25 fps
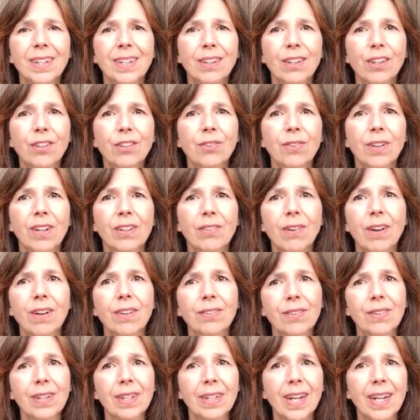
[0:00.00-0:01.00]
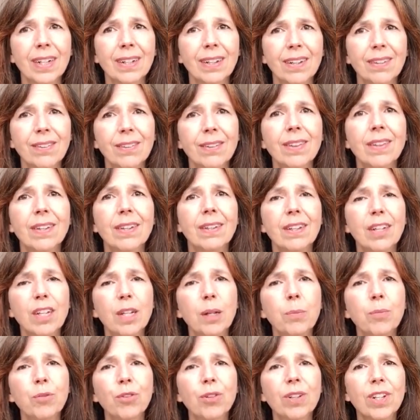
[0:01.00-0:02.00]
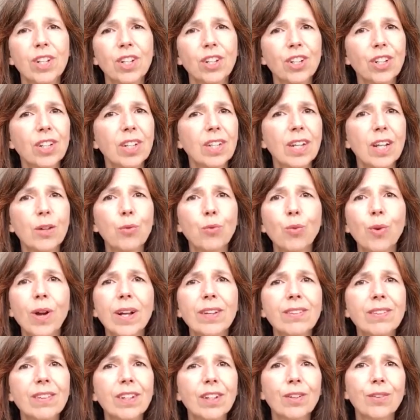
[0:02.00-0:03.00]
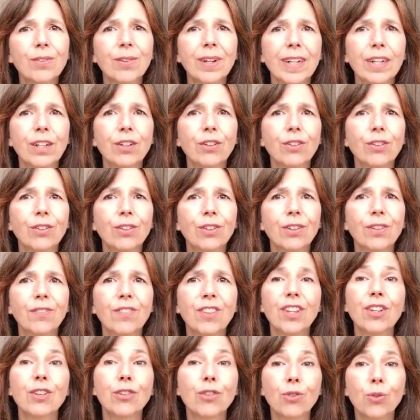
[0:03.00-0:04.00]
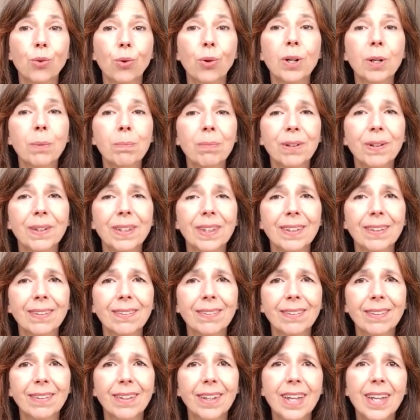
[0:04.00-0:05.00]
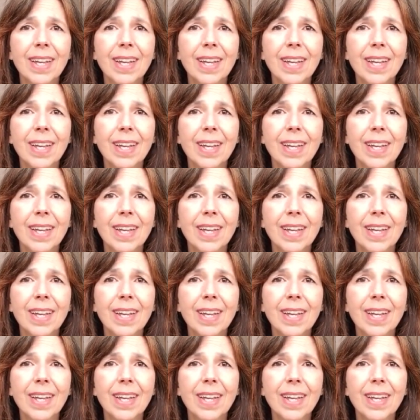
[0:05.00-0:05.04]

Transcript: Those threads also connect us to the deep tradition and rustic grandeur of the historic buildings.